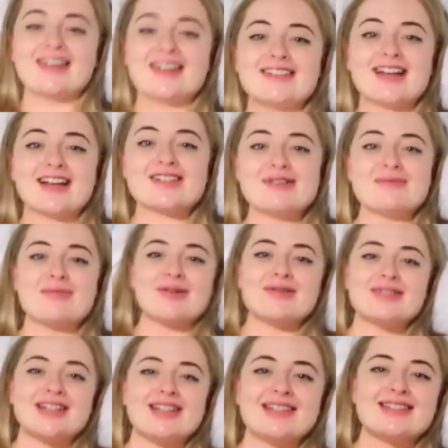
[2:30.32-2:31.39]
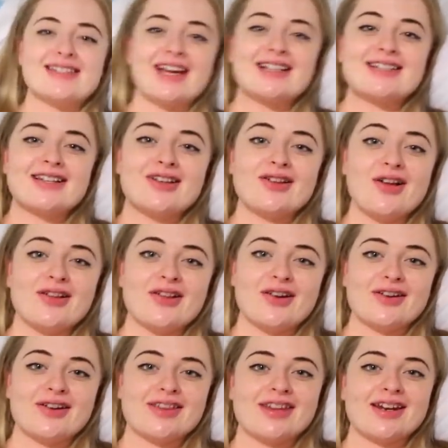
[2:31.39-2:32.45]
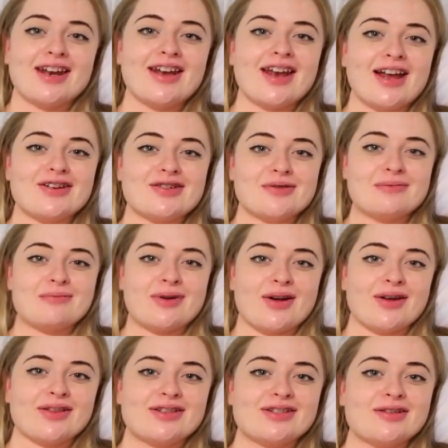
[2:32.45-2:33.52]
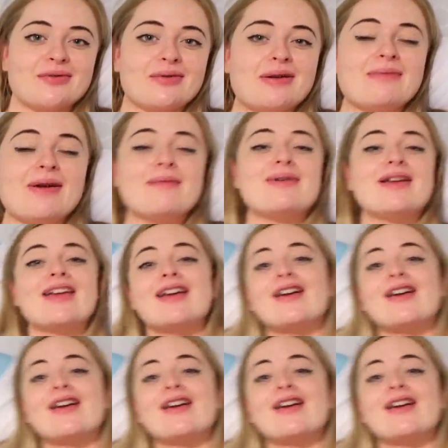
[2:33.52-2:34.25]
An induction process takes a lot longer than a natural birth, so we may be